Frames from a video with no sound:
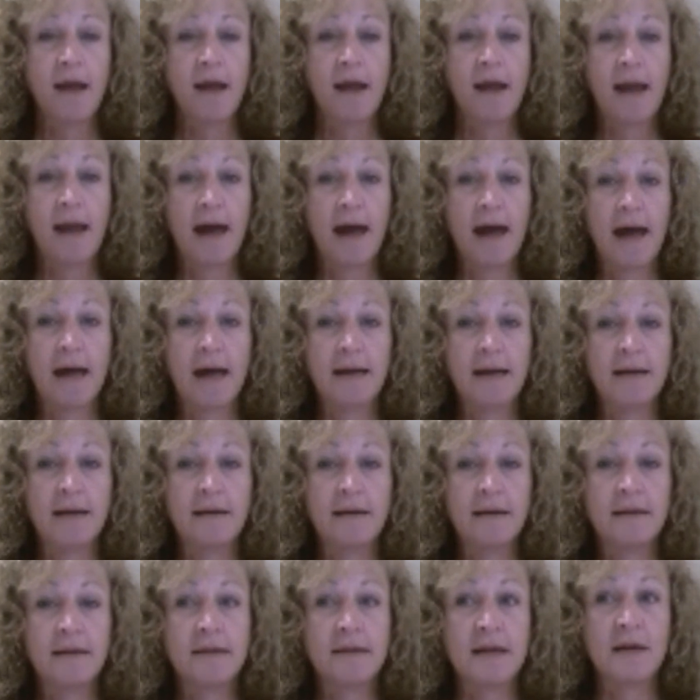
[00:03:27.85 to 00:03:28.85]

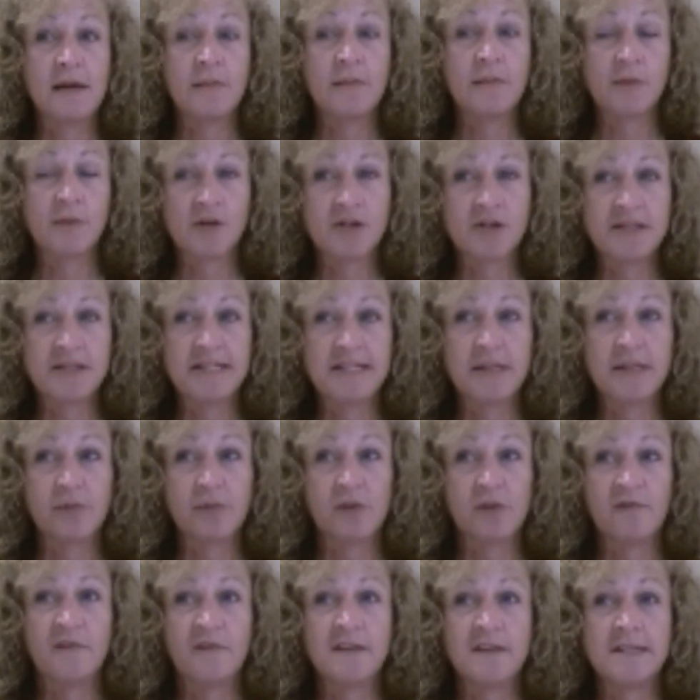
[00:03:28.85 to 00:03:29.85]
and the emergency
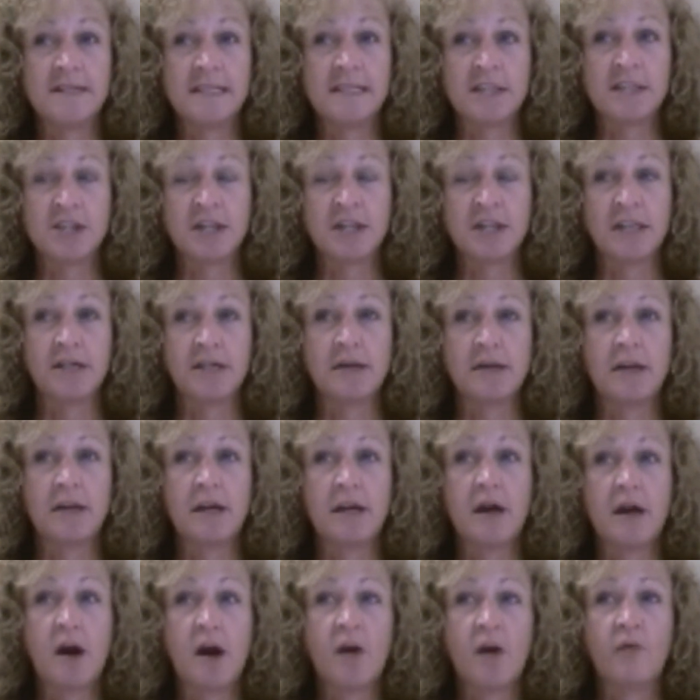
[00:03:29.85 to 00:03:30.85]
room physician
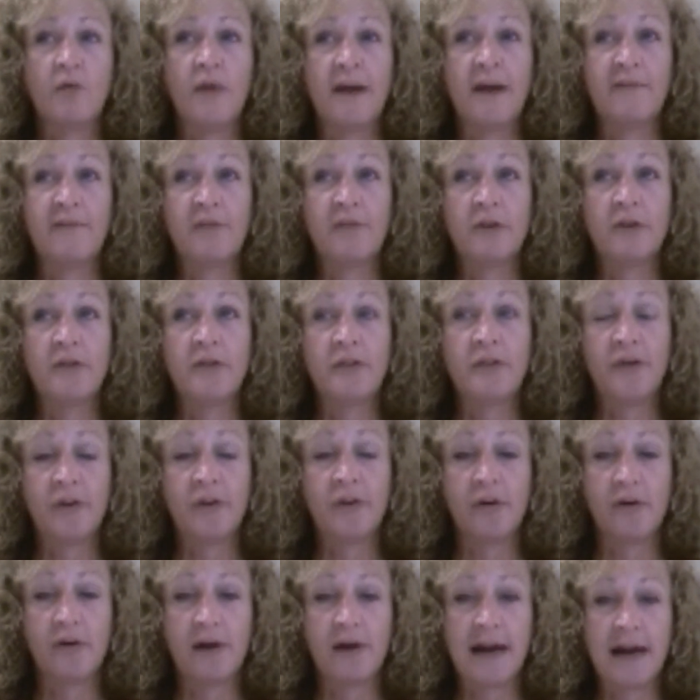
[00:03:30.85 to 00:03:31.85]
referenced
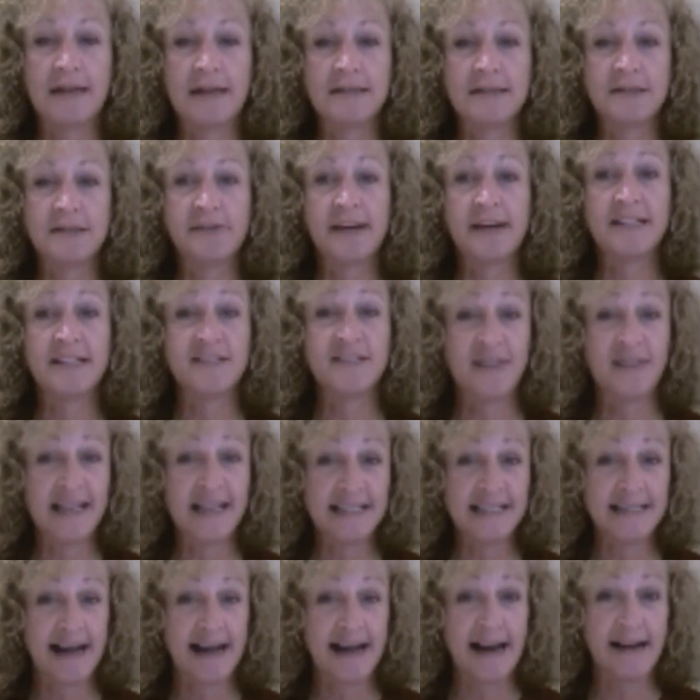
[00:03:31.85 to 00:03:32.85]
her as a
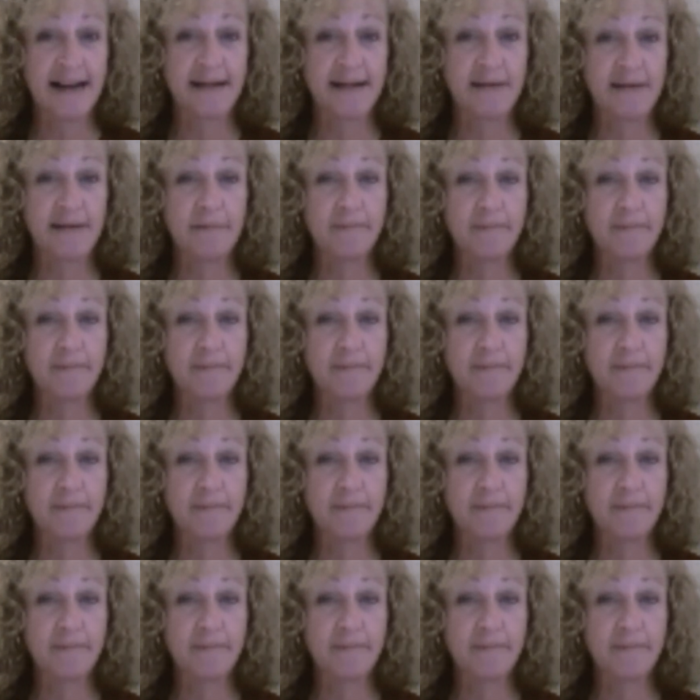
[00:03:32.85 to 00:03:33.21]
transvestite.